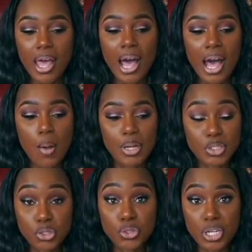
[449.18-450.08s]
I
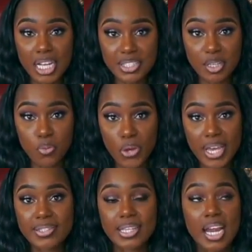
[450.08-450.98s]
do custom
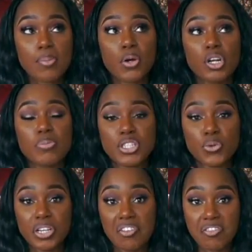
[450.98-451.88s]
wigs, and I'm going to be
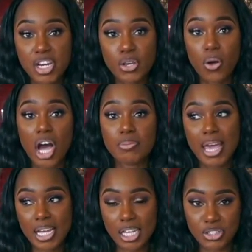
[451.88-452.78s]
doing a video on
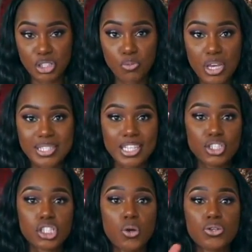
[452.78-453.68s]
my custom wigs and
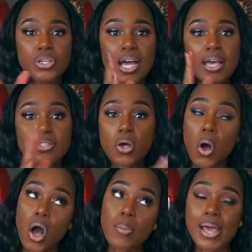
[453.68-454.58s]
showing you guys
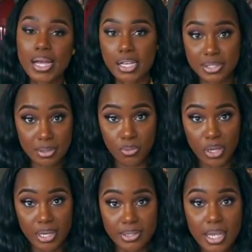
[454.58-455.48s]
all my custom
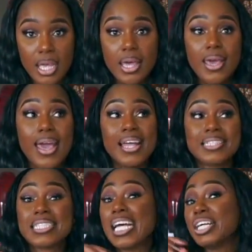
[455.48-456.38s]
wigs
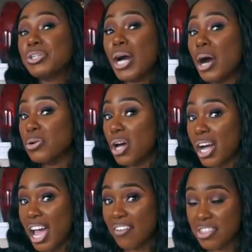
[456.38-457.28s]
and tell you how long
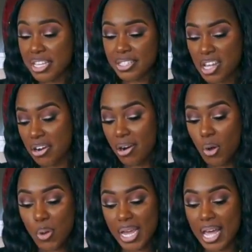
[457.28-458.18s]
I have these here.
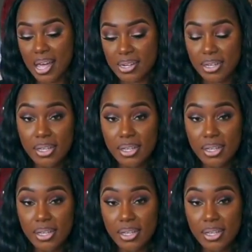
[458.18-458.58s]
Oh my God.